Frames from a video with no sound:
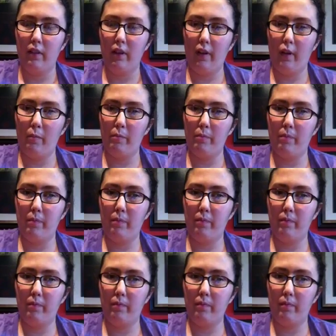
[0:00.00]

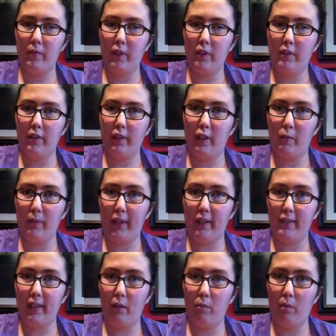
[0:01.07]
Zelena
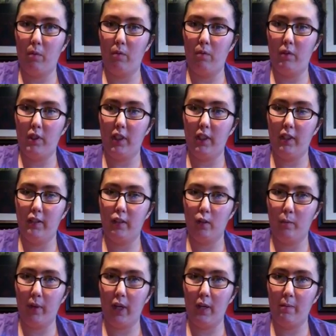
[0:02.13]
because she needs her
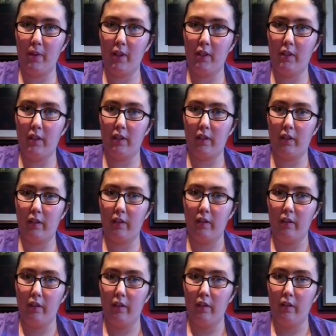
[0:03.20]
baby to
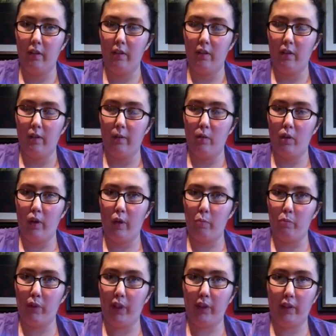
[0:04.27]

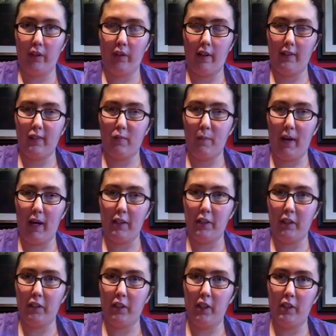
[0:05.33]
break the laws of
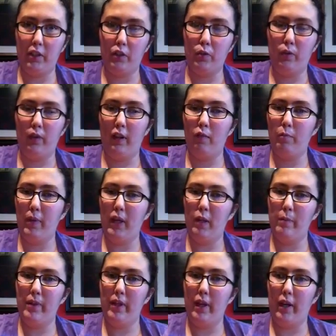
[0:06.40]
magic. She needs a true love
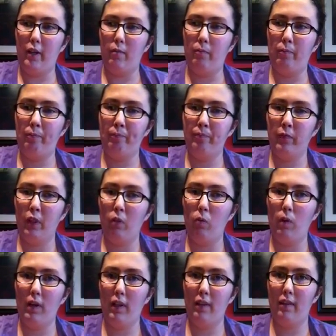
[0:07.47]
baby, and
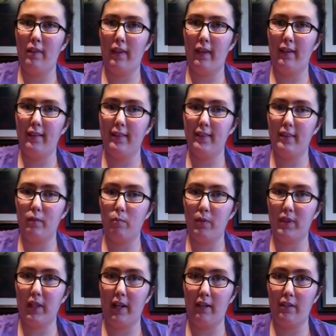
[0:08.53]
one of the things
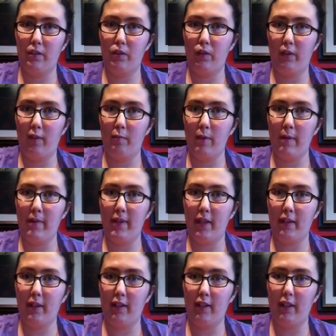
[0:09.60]
besides the true love baby
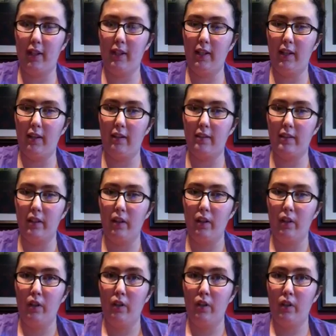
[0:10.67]
that they need is
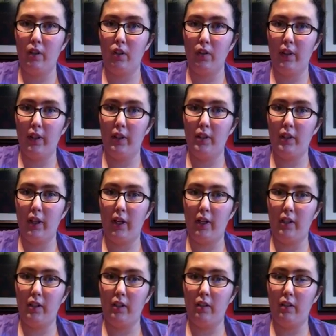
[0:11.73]
courage,
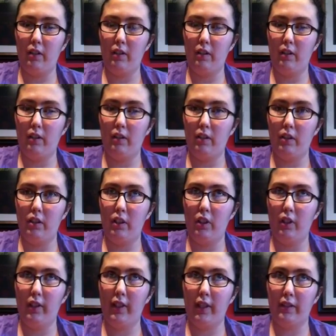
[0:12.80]
and
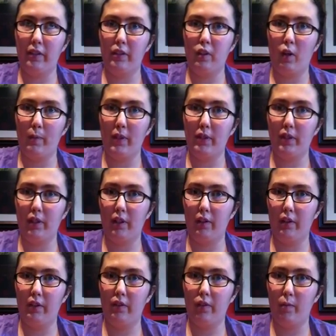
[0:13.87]
she gets Charming's
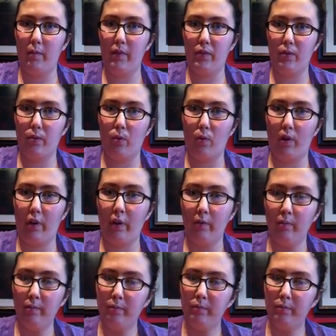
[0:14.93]
courage from his sword,